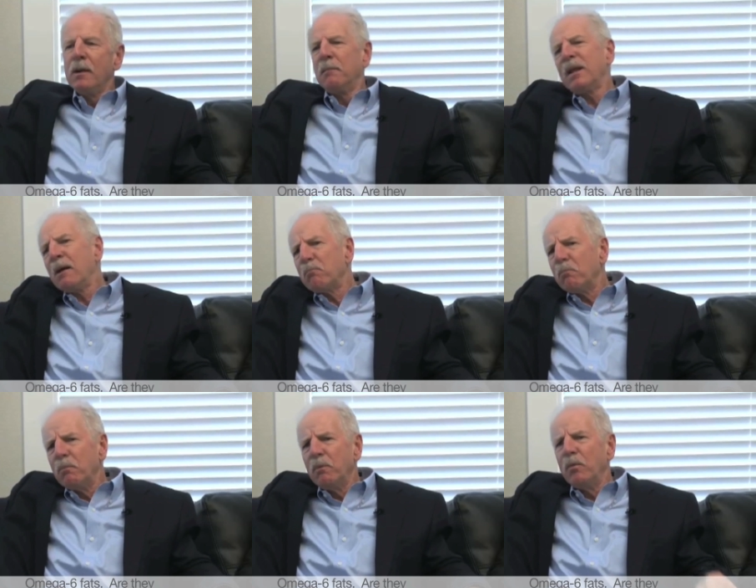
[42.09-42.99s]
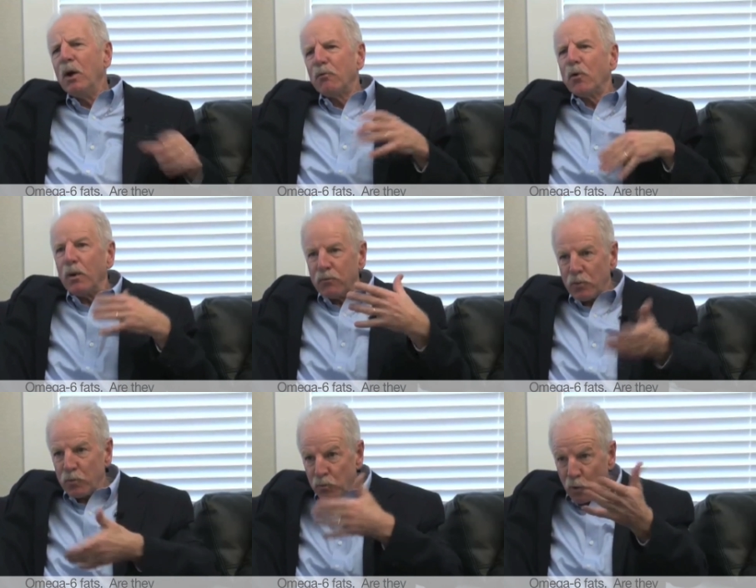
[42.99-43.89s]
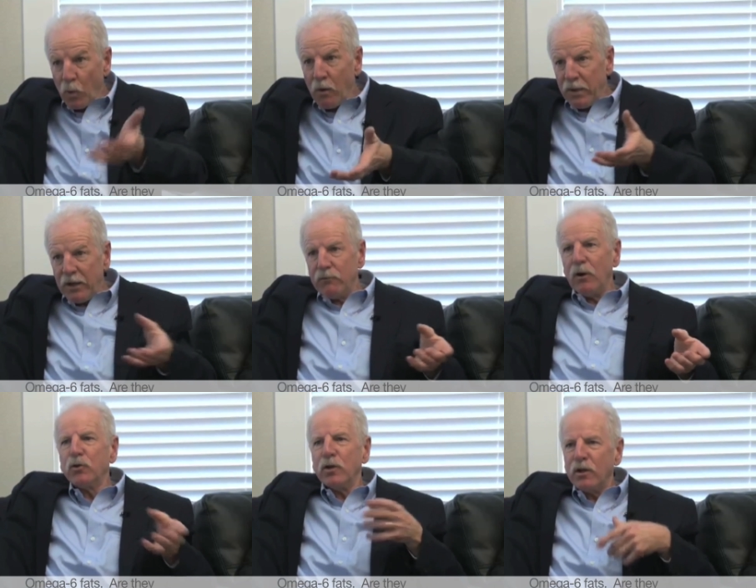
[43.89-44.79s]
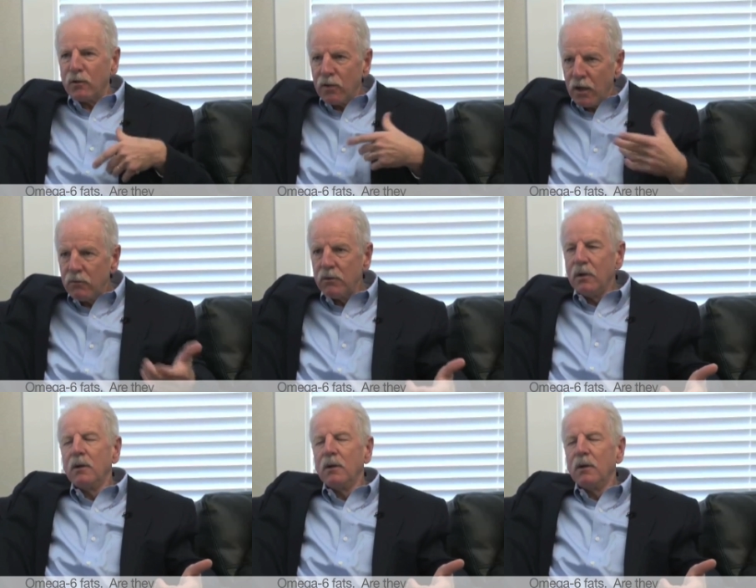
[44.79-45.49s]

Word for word: But that, you know, for, for, for well-being and function in our lives.